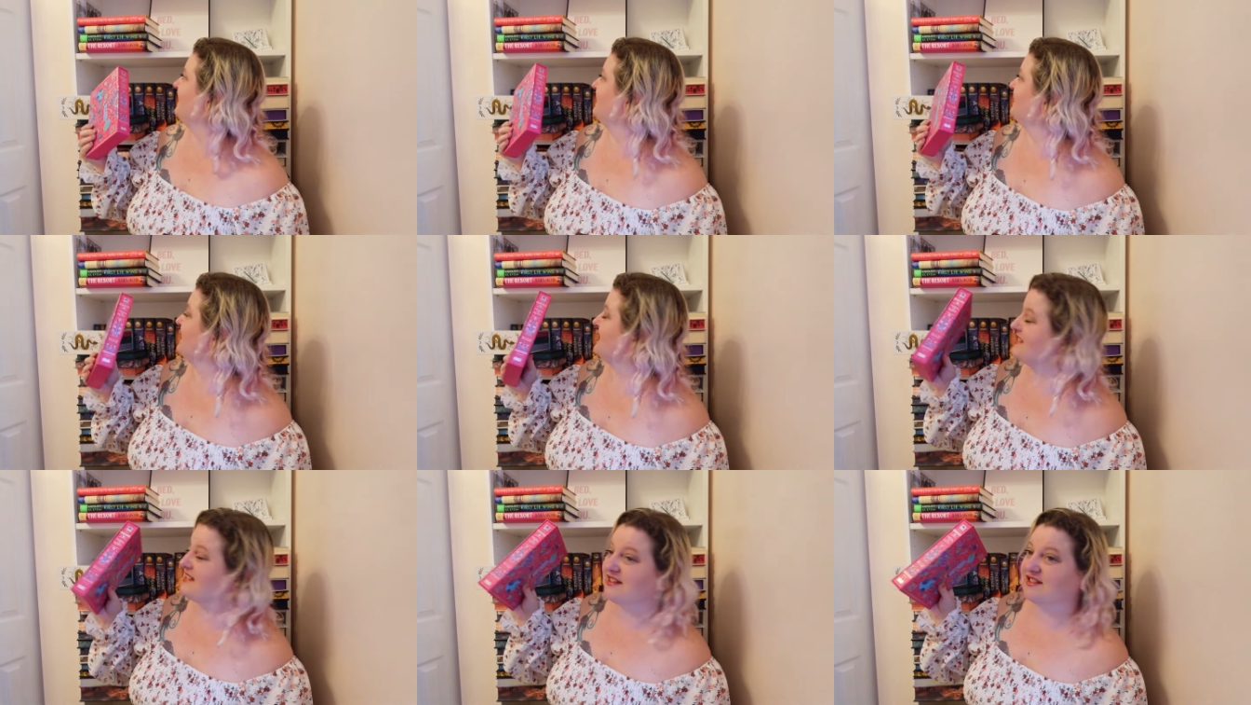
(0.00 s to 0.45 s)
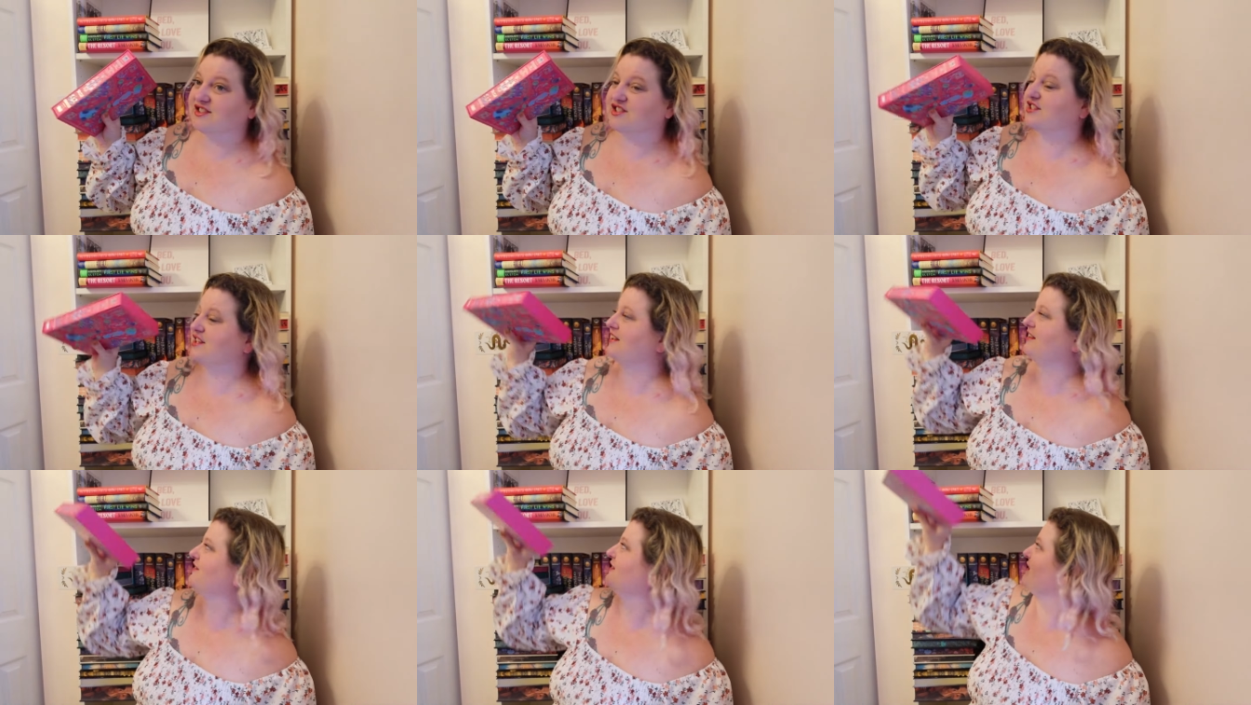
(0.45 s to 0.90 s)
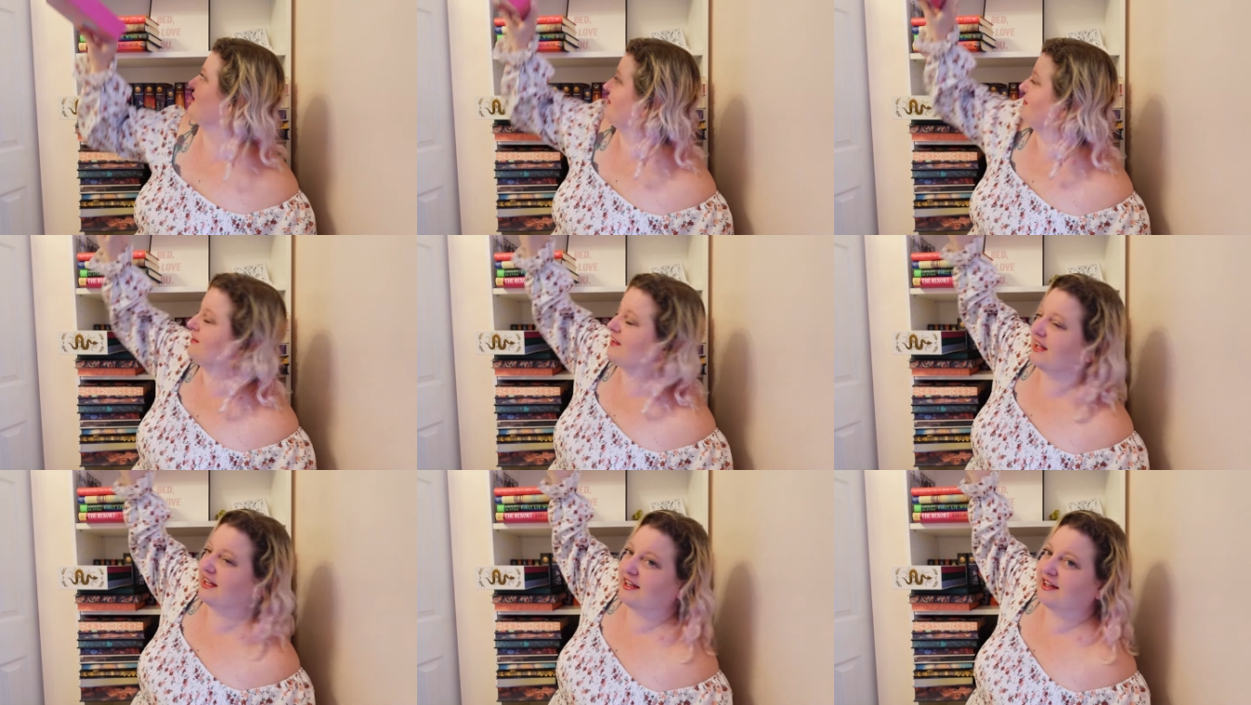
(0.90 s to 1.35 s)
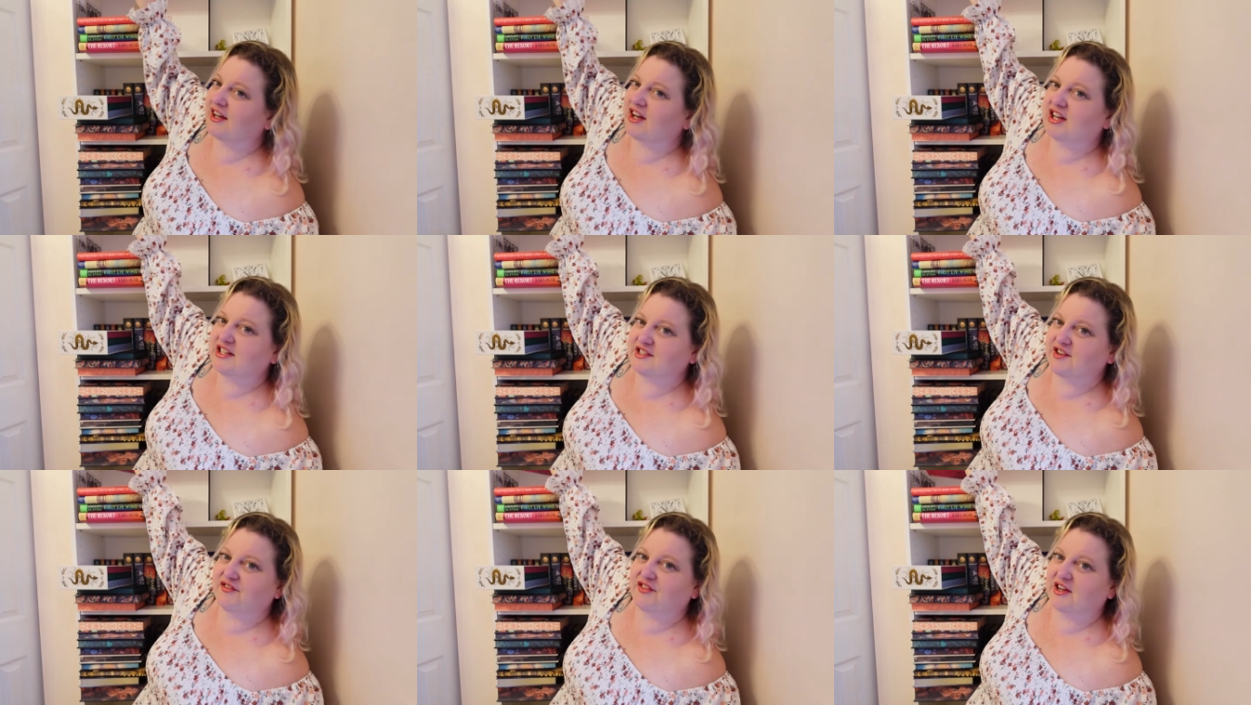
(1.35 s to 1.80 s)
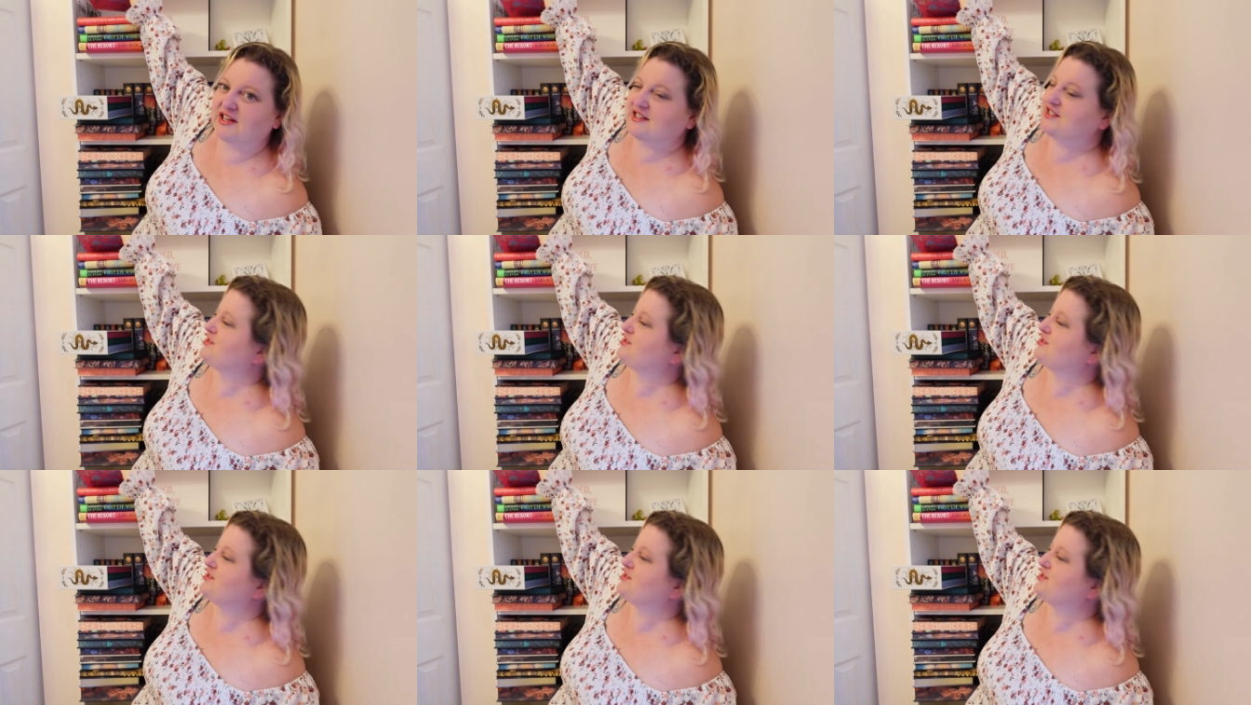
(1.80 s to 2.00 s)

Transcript: That sounds like it's a fun